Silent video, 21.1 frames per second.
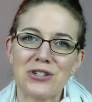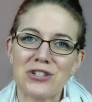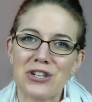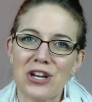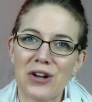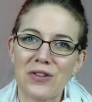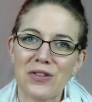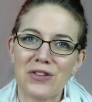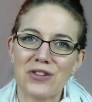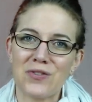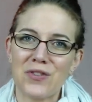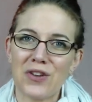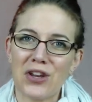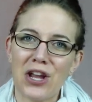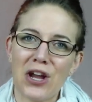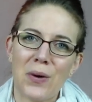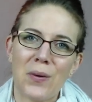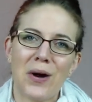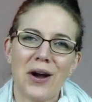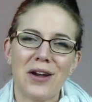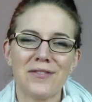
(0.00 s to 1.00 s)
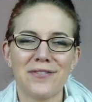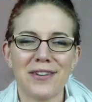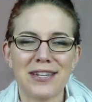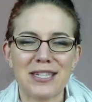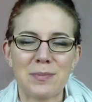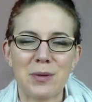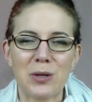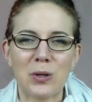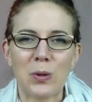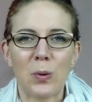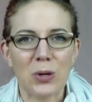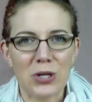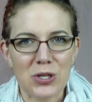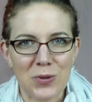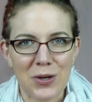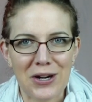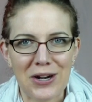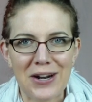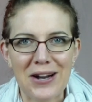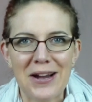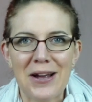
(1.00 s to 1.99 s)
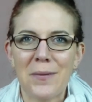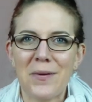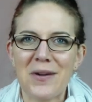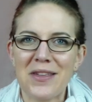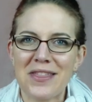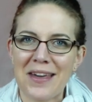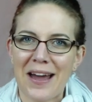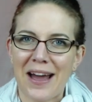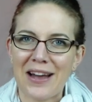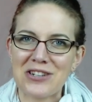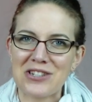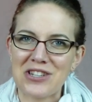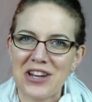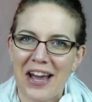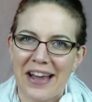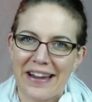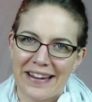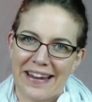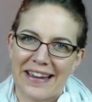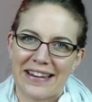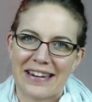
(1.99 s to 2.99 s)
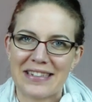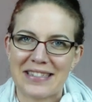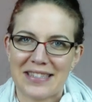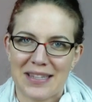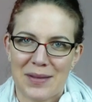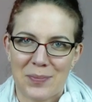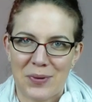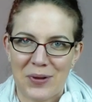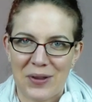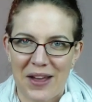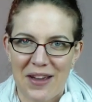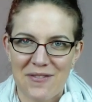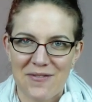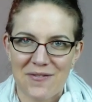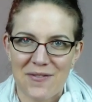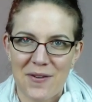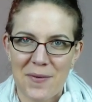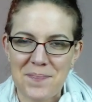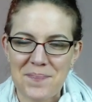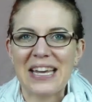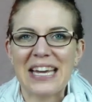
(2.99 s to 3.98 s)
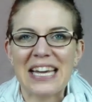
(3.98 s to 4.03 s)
share this video on Facebook or Twitter with the hashtag AnnieSimpleLife.